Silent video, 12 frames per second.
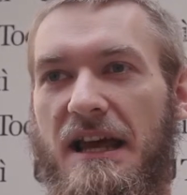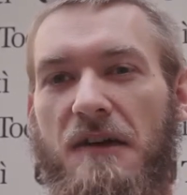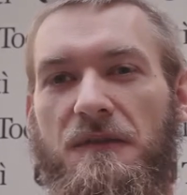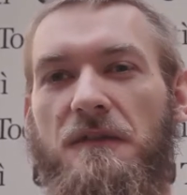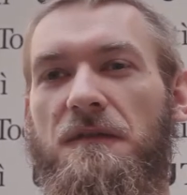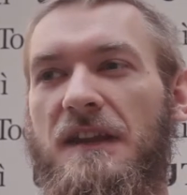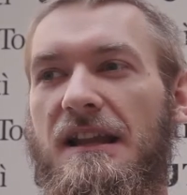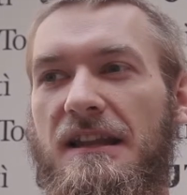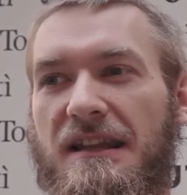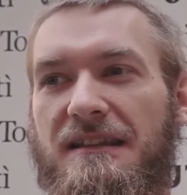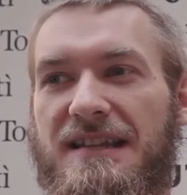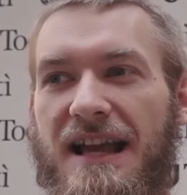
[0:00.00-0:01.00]
I have the
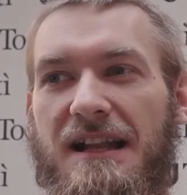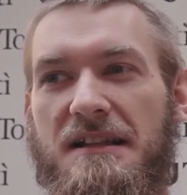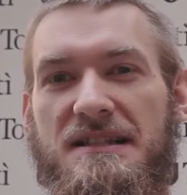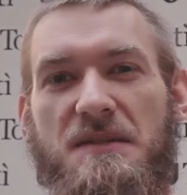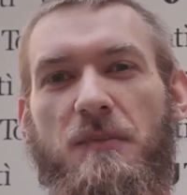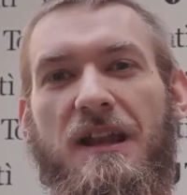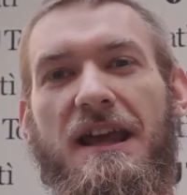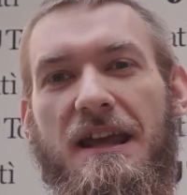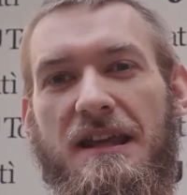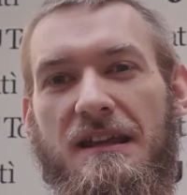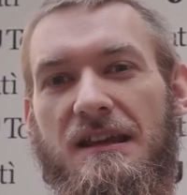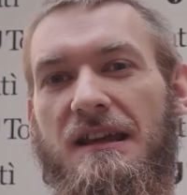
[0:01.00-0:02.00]
feeling Italians
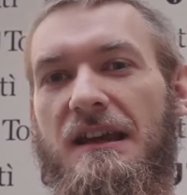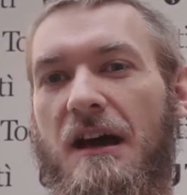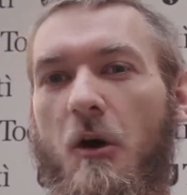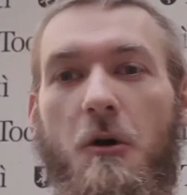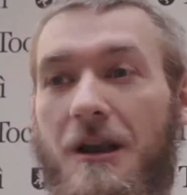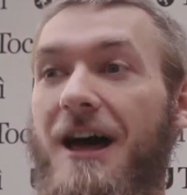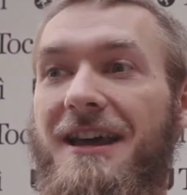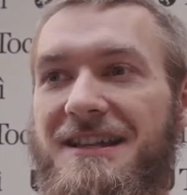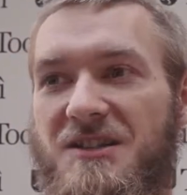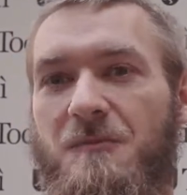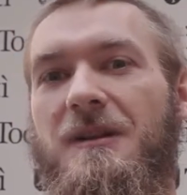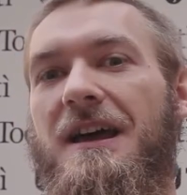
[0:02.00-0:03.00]
play or like
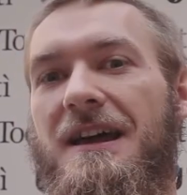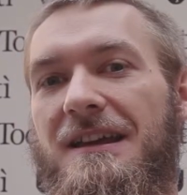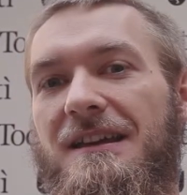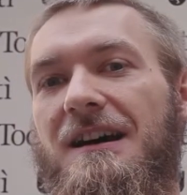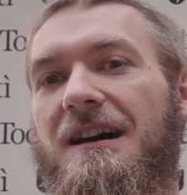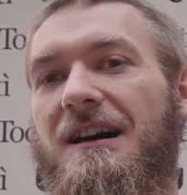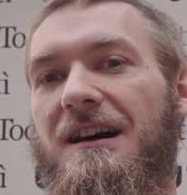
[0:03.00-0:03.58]
to play